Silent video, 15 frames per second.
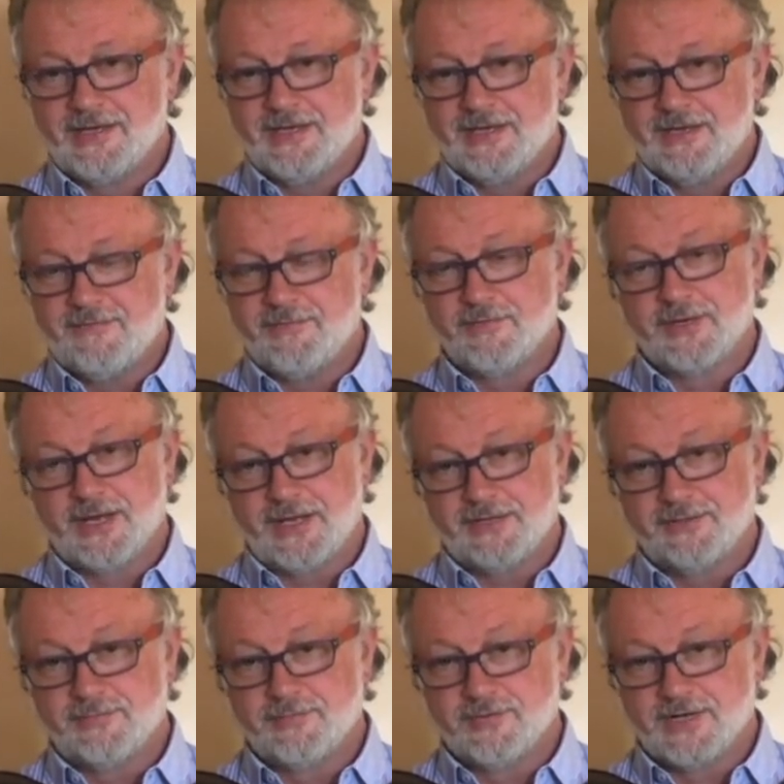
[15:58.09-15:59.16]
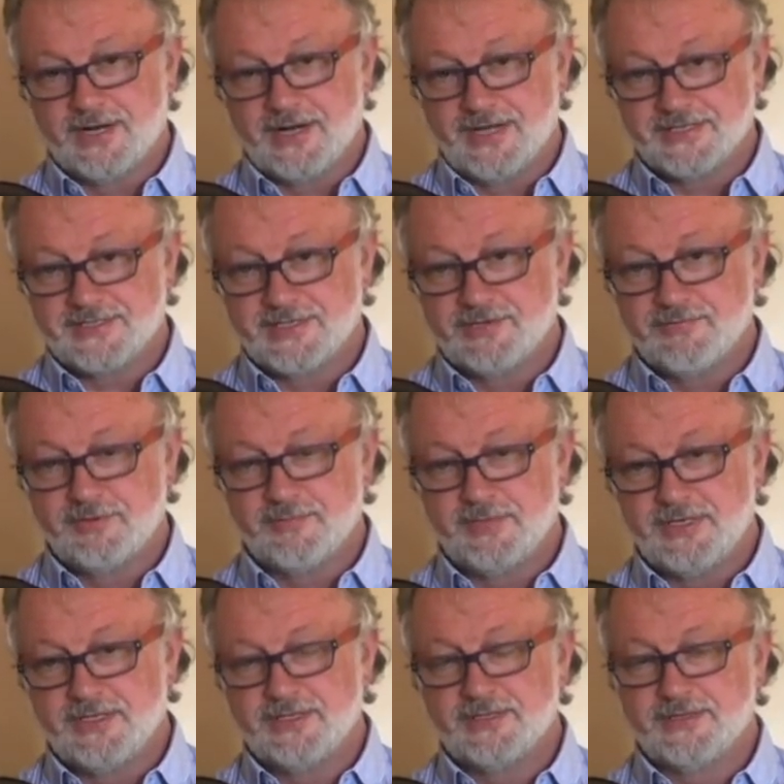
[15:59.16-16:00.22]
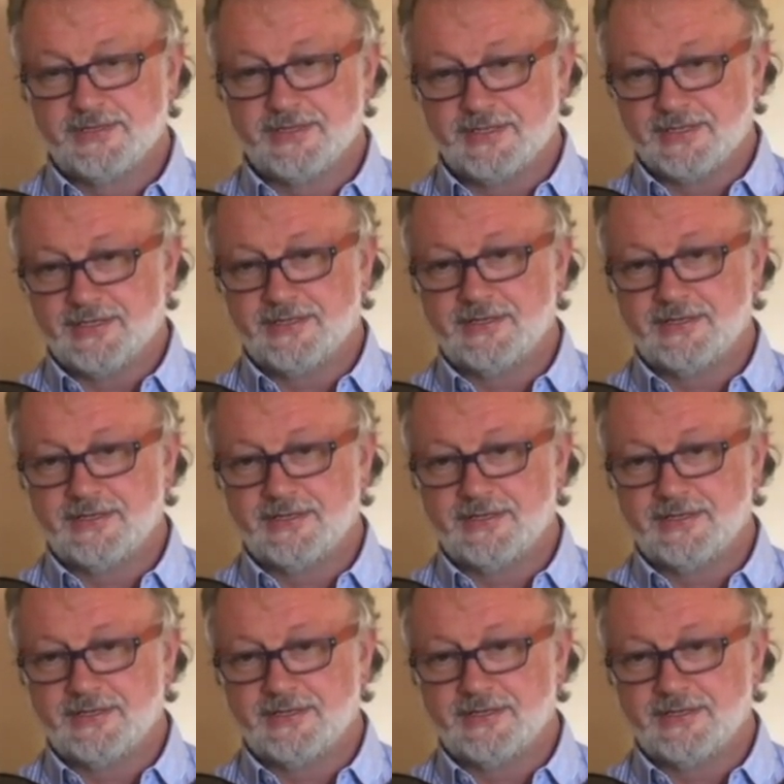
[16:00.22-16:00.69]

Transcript: If you would like to book a lesson with me, the